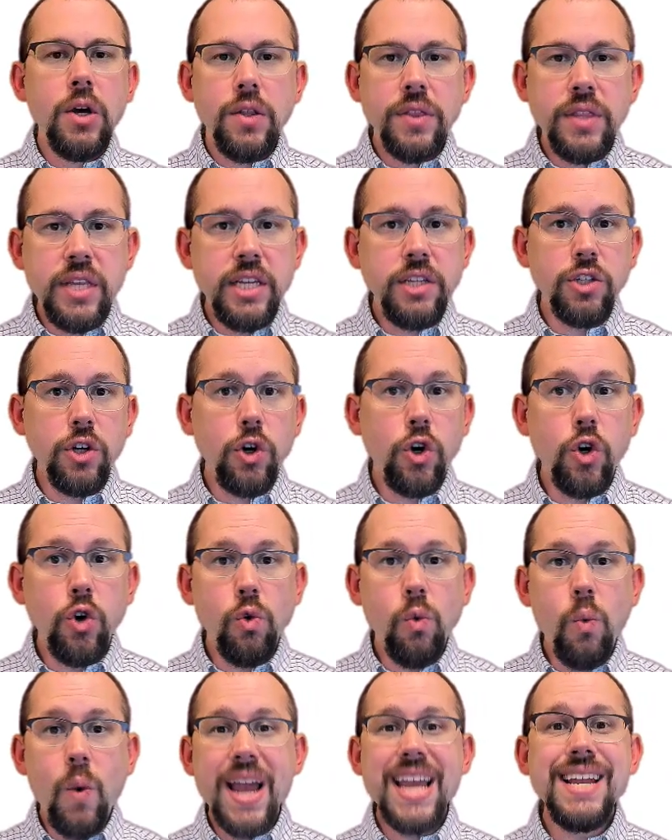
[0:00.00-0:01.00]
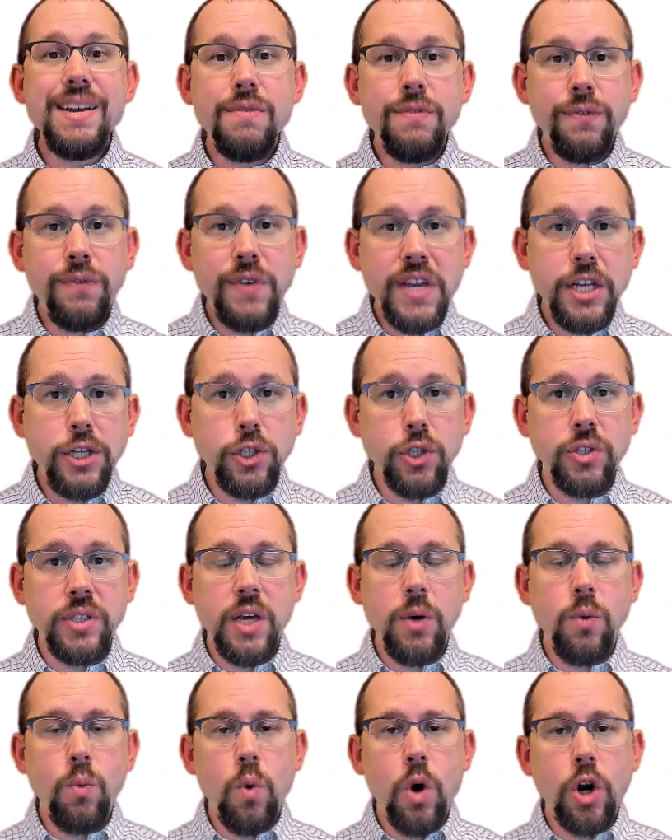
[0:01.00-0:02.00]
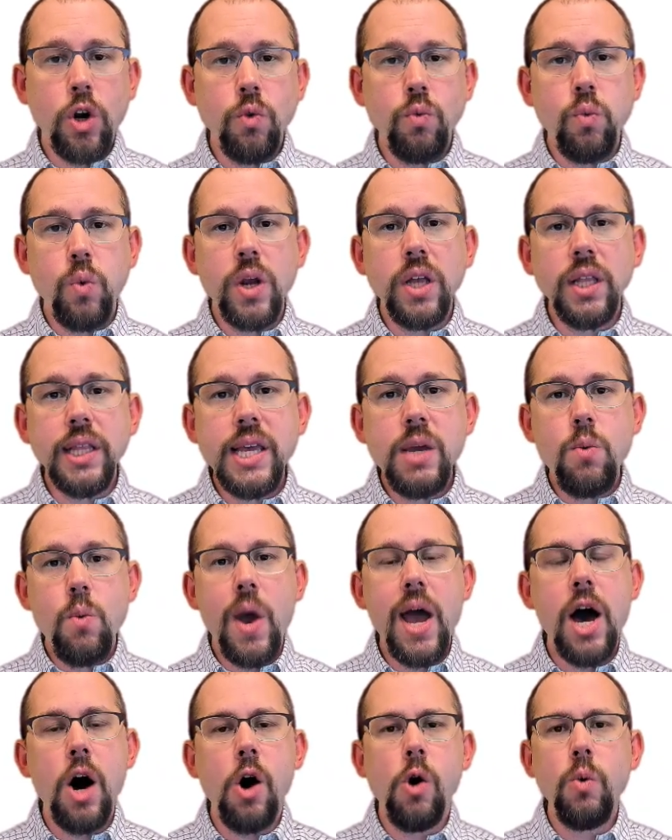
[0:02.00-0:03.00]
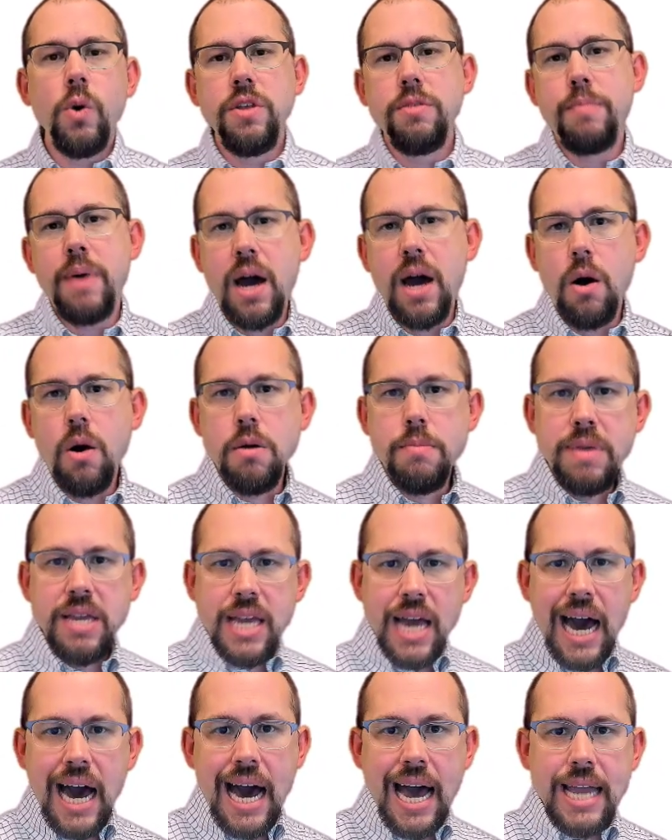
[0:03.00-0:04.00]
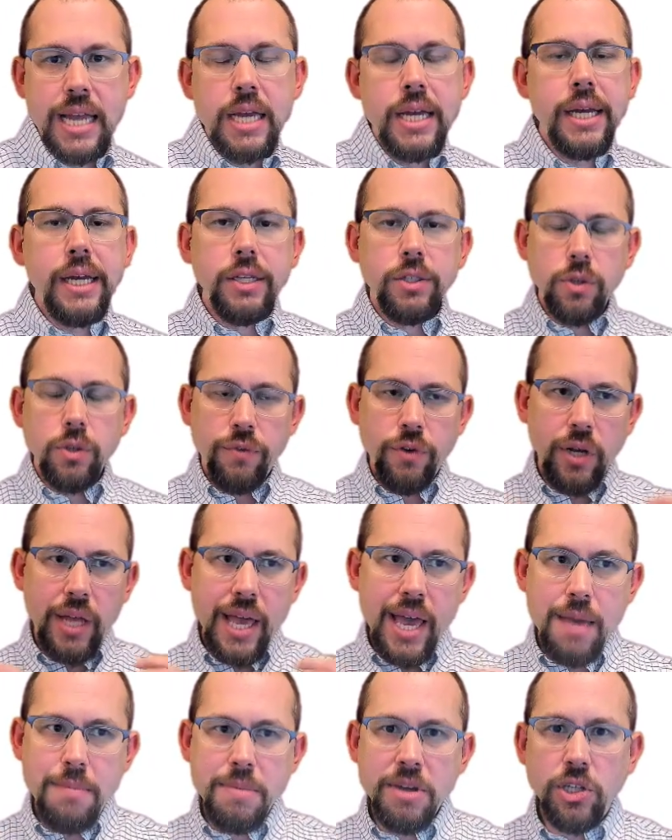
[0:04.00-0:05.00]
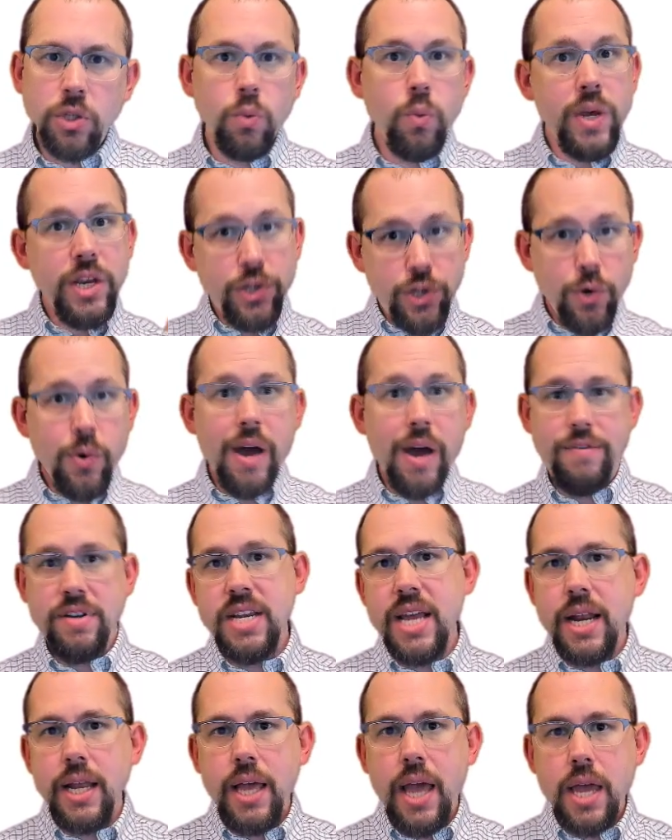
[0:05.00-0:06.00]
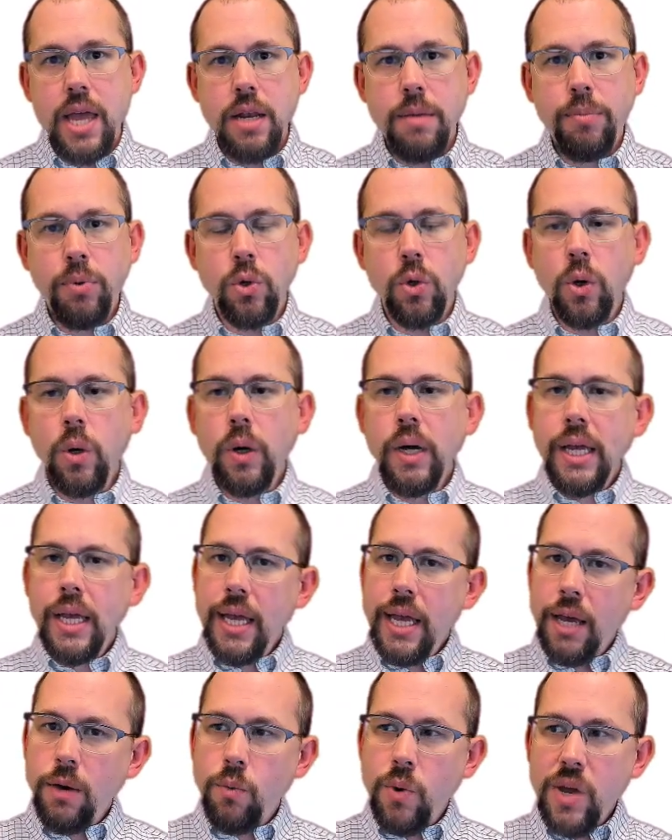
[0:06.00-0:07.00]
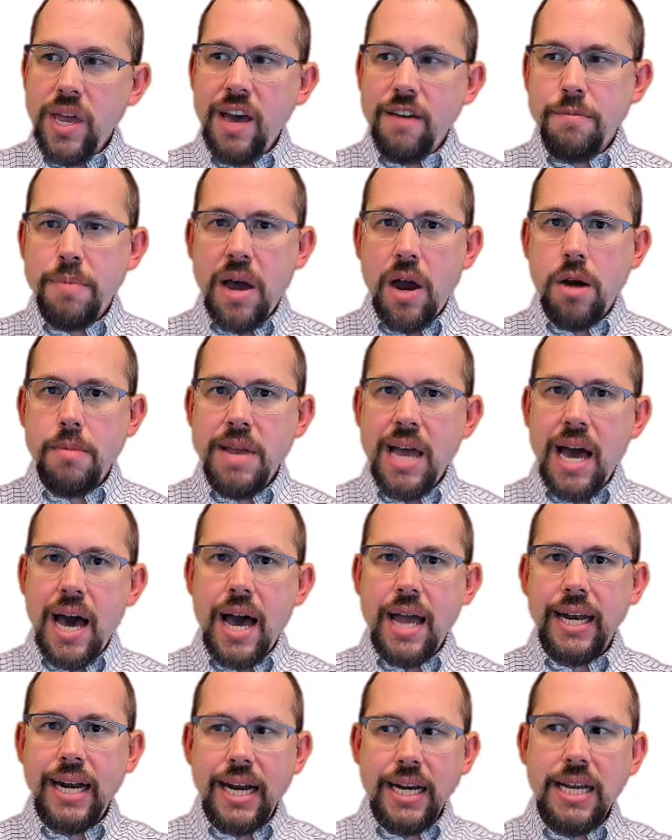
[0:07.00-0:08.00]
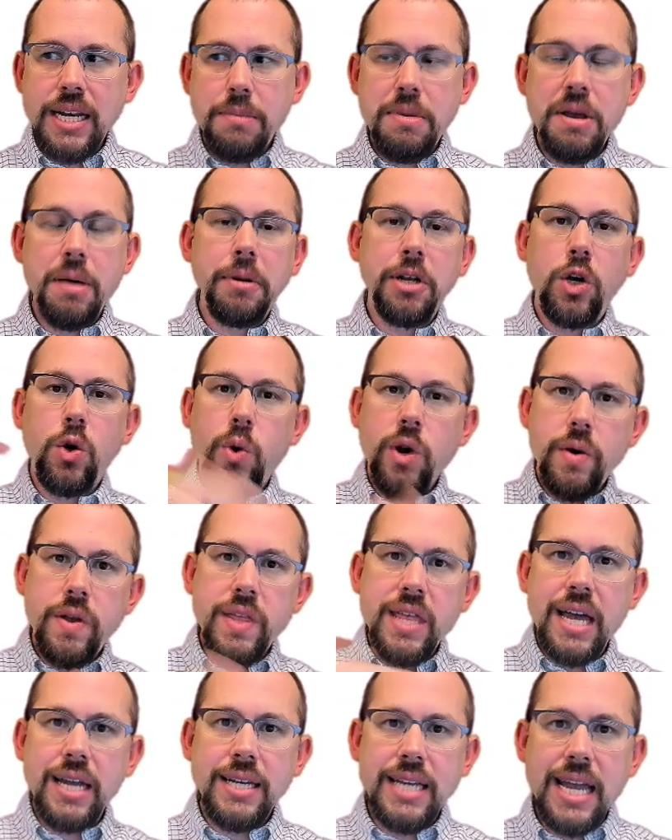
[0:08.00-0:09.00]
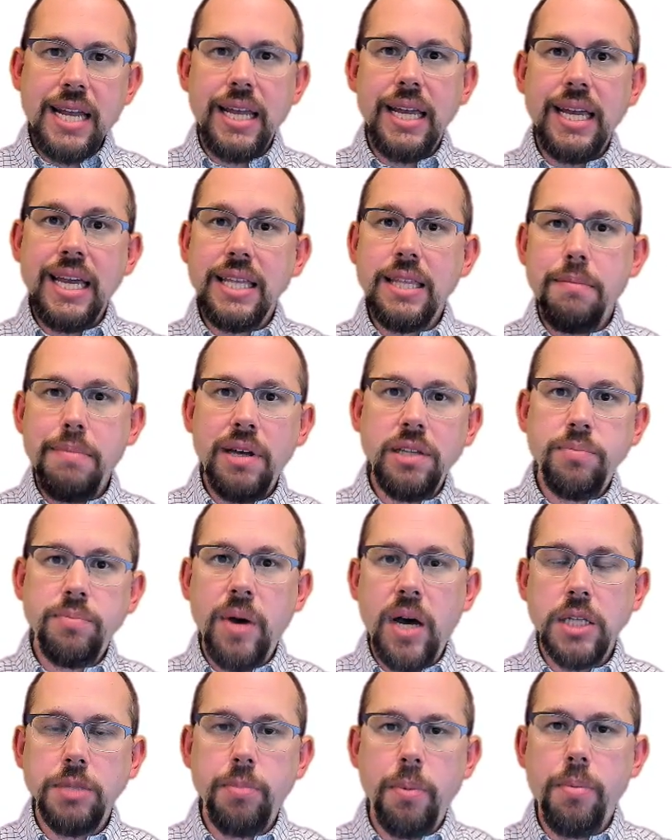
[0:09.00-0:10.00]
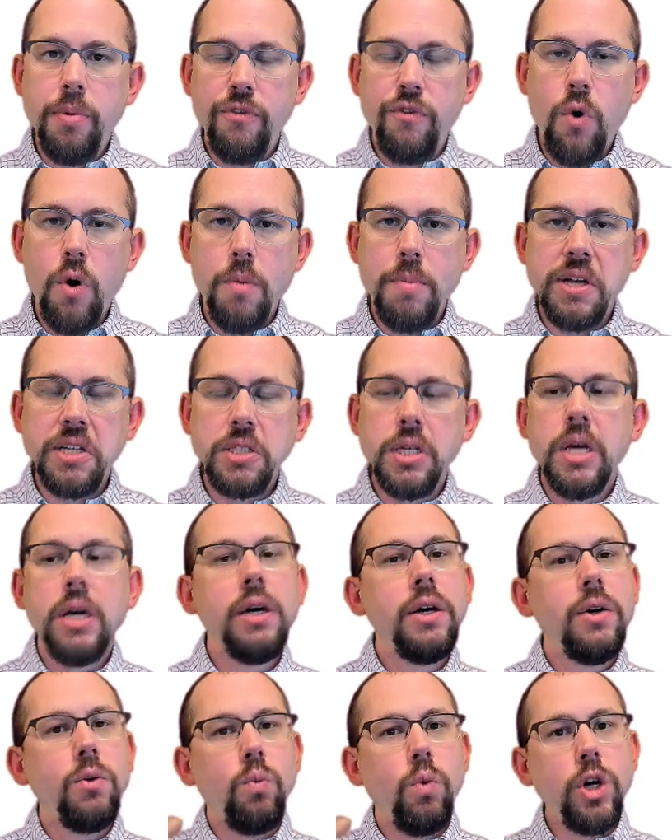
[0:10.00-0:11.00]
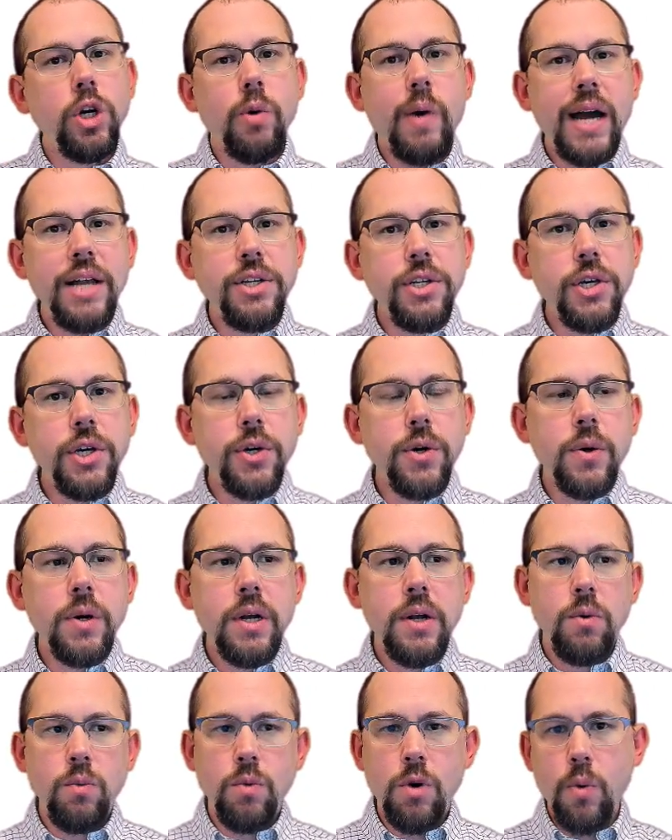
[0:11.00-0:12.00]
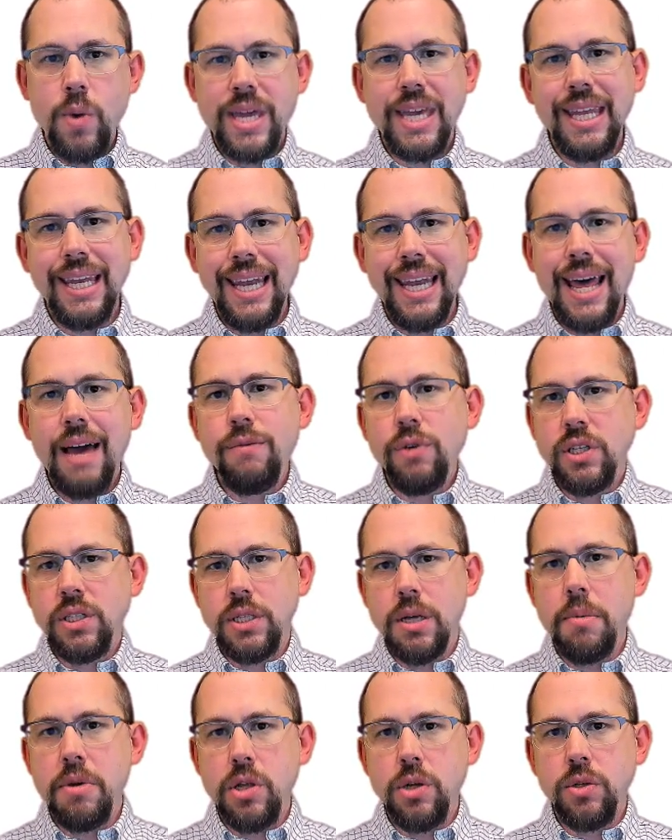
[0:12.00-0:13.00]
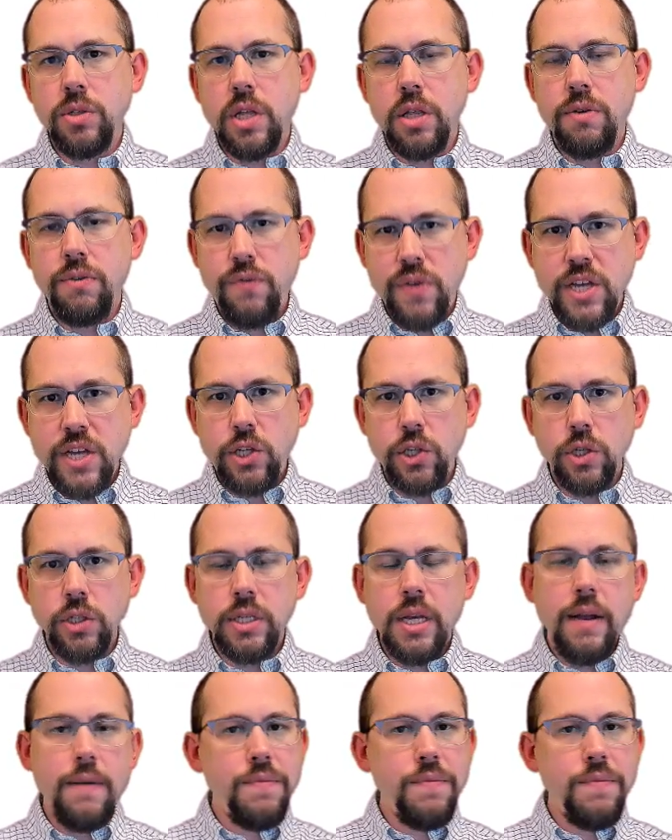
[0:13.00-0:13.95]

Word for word: These are great features that work really well with Power BI. So if you're like, hey, Mitchell, we do have a dedicated pool and we have Power BI and I need to be able to query that data and get the best possible performance, what do I do? Well, we can leverage some of those other features.